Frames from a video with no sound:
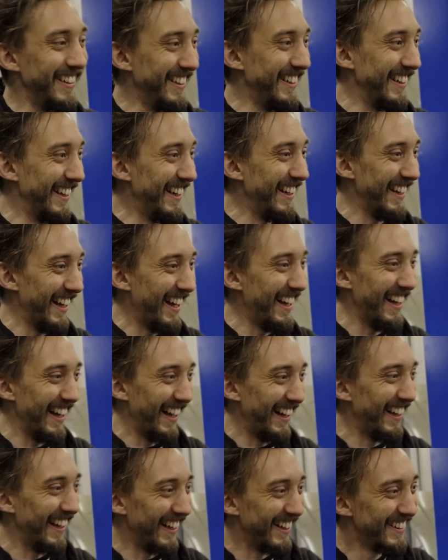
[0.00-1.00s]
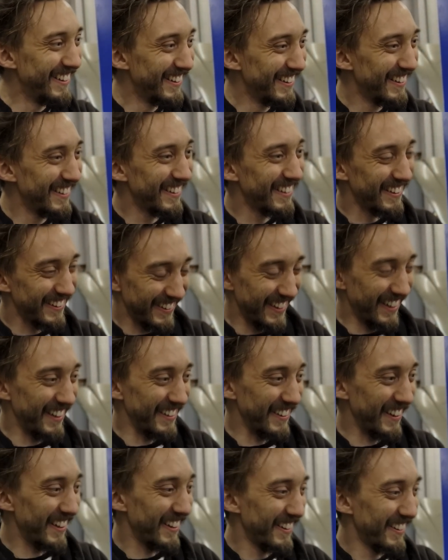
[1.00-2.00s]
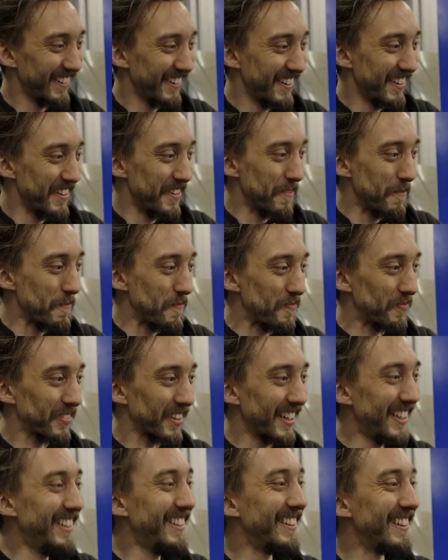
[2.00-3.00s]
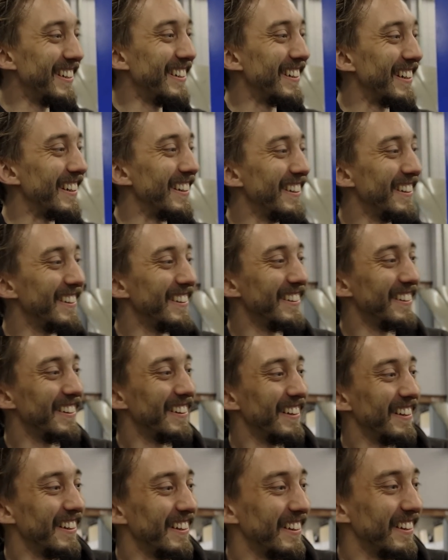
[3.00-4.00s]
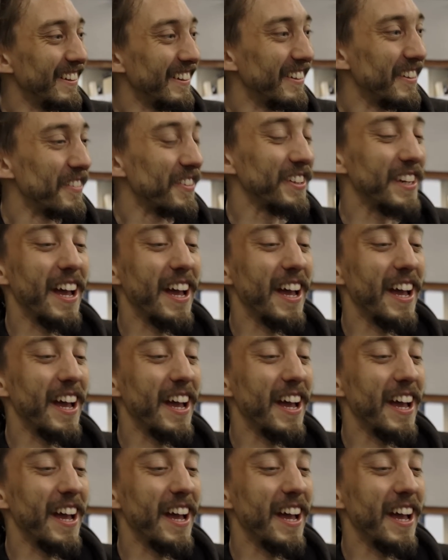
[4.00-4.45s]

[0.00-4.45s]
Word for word: As I say, we got chatting and you're like, why don't we, I'm like, can we do that?